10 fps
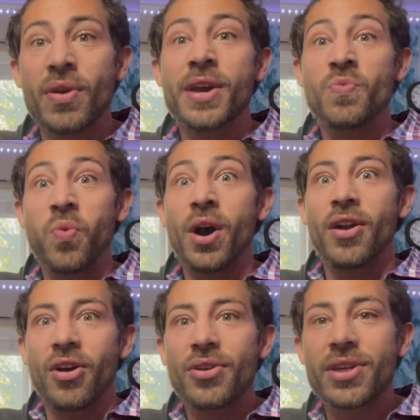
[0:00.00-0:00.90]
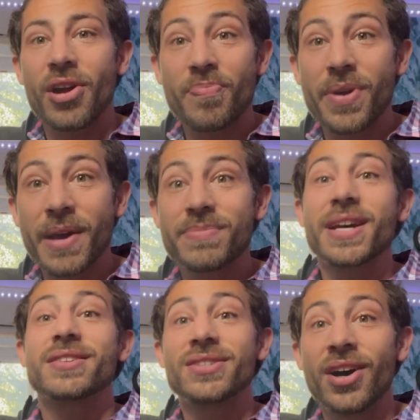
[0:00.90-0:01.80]
and what are the RPMs
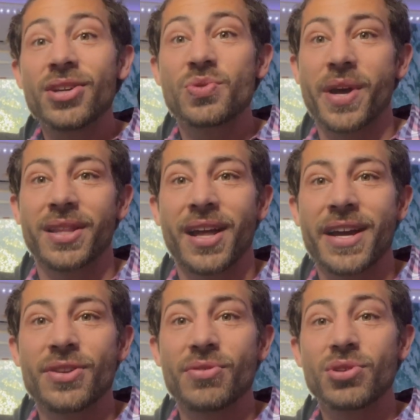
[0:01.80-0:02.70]
that does redline you,